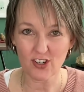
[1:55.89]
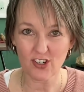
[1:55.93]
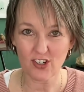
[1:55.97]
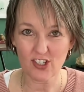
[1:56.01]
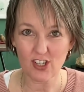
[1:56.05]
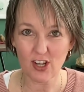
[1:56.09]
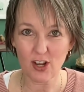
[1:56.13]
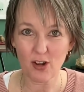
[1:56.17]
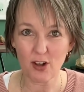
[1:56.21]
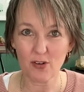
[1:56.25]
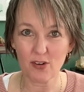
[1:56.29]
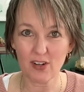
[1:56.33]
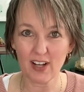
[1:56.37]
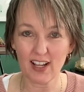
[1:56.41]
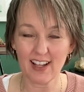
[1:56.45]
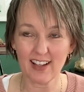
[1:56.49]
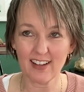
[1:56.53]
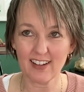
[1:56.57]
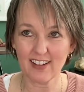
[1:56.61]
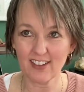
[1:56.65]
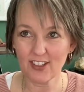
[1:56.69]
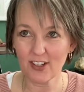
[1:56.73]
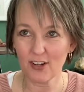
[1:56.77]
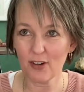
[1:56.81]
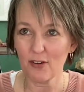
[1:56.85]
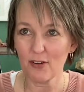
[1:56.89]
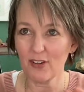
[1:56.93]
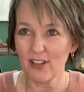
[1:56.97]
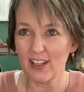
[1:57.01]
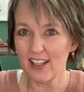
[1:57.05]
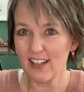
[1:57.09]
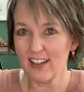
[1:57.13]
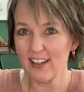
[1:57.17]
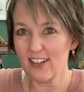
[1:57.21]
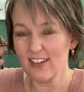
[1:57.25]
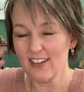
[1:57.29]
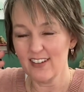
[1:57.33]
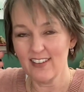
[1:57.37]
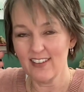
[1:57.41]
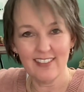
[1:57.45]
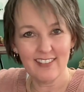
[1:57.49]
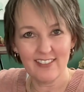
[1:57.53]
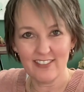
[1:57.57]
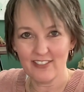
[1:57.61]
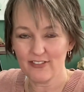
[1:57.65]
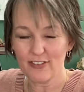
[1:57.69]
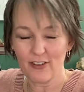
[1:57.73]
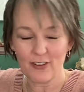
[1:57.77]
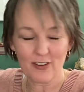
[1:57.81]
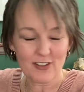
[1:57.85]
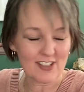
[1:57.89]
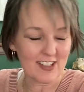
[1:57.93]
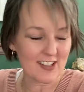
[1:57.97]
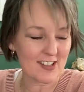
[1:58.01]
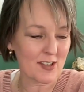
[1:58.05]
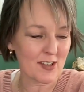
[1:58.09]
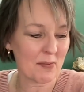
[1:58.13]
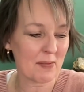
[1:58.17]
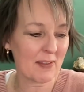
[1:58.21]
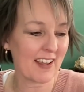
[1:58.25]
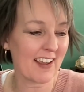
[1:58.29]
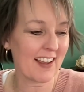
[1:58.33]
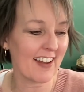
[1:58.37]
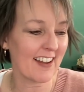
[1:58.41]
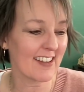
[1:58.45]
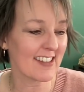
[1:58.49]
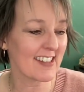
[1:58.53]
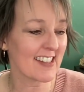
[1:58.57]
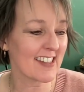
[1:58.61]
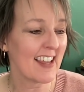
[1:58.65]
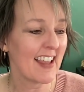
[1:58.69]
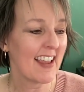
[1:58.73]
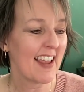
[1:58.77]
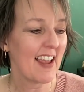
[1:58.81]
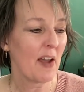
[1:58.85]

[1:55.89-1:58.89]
So, like, totally focused on something else.